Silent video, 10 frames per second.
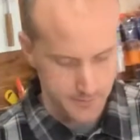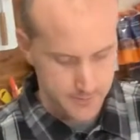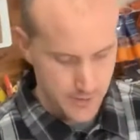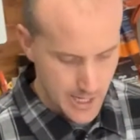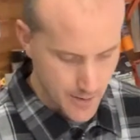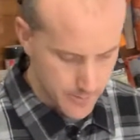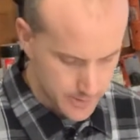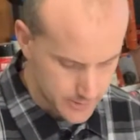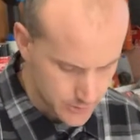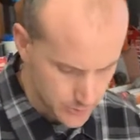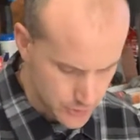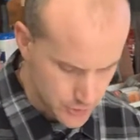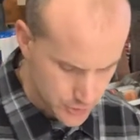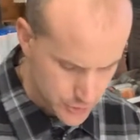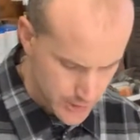so now we're going to do a
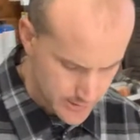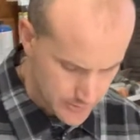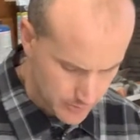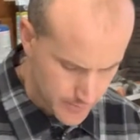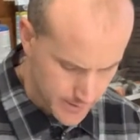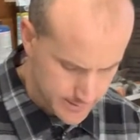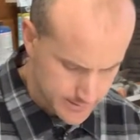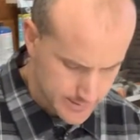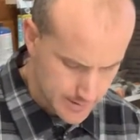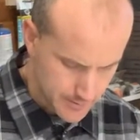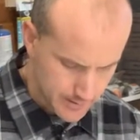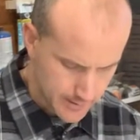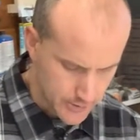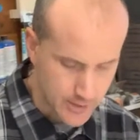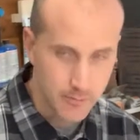gentle mix, and typically
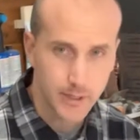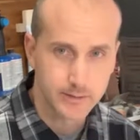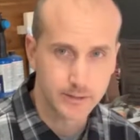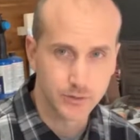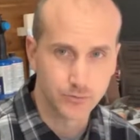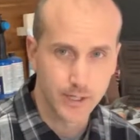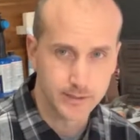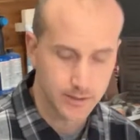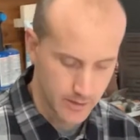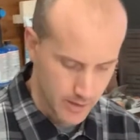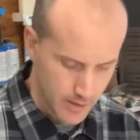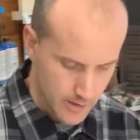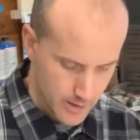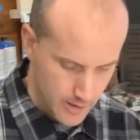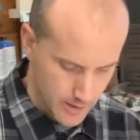you're going to mix this resin
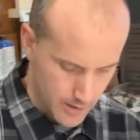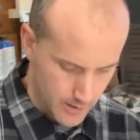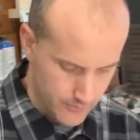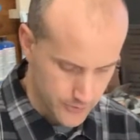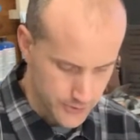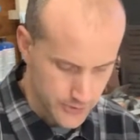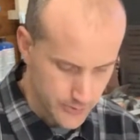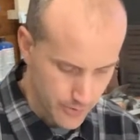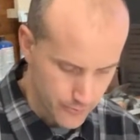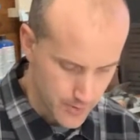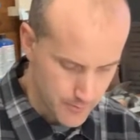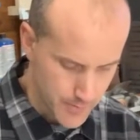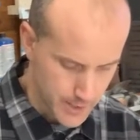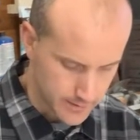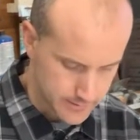for 2 to 3
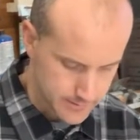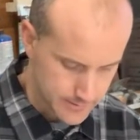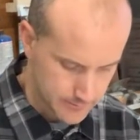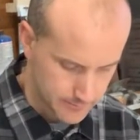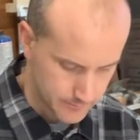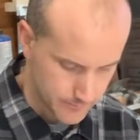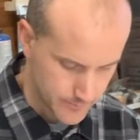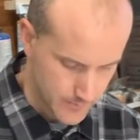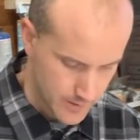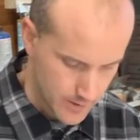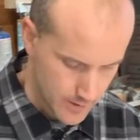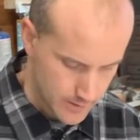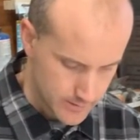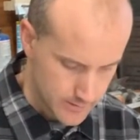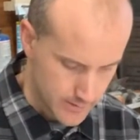minutes.
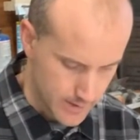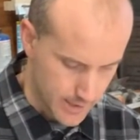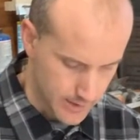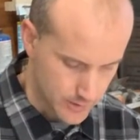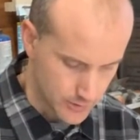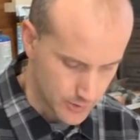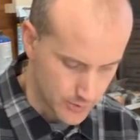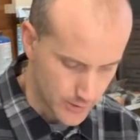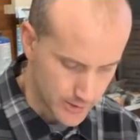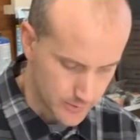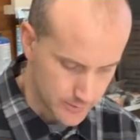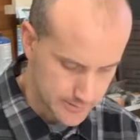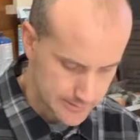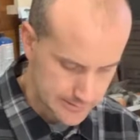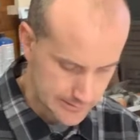And you're going to want to do it
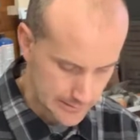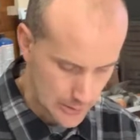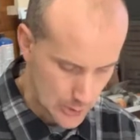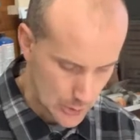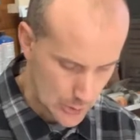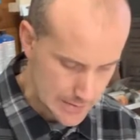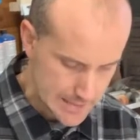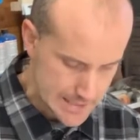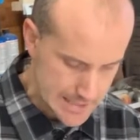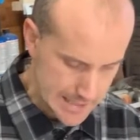slowly,